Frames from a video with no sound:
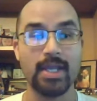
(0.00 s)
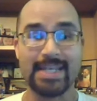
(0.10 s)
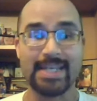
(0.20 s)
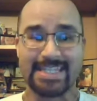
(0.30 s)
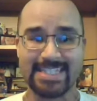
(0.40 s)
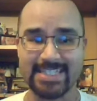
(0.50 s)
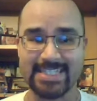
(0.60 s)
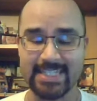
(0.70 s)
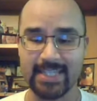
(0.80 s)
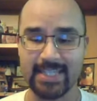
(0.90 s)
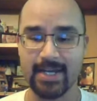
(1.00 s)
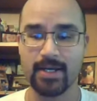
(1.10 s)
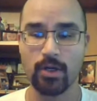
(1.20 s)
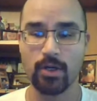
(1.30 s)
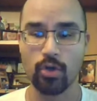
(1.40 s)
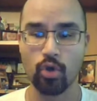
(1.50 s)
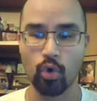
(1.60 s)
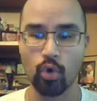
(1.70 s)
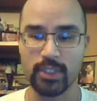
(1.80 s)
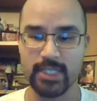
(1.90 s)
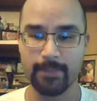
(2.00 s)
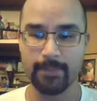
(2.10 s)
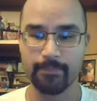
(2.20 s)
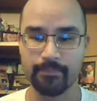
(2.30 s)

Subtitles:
Necesita colcha